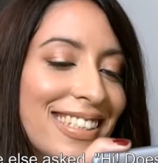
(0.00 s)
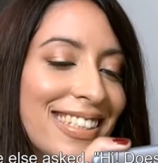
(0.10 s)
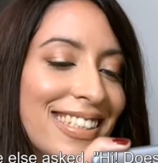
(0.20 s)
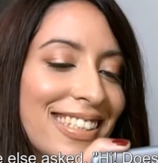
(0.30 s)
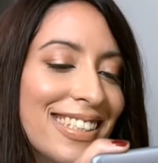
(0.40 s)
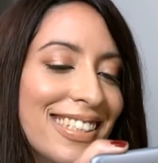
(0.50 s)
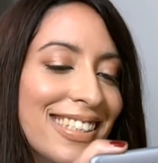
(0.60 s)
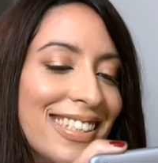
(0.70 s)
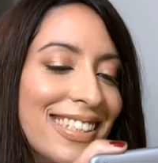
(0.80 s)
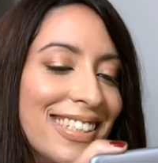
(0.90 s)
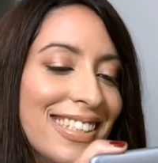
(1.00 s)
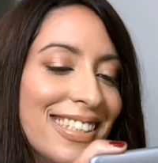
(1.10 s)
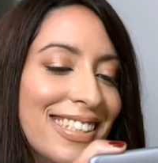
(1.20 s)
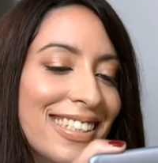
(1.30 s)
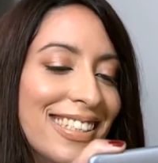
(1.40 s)

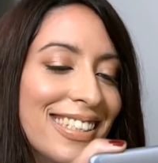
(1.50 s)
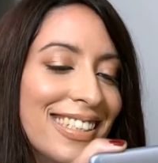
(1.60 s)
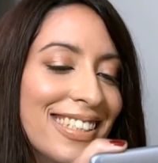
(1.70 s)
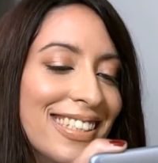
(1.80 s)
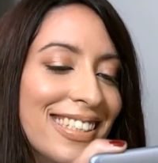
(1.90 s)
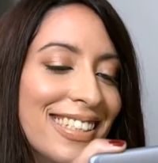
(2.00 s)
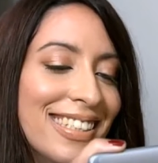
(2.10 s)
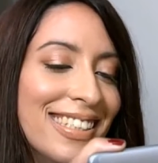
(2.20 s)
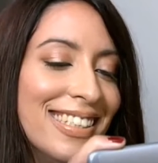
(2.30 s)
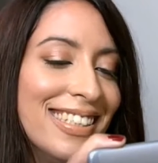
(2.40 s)
(no one is talking)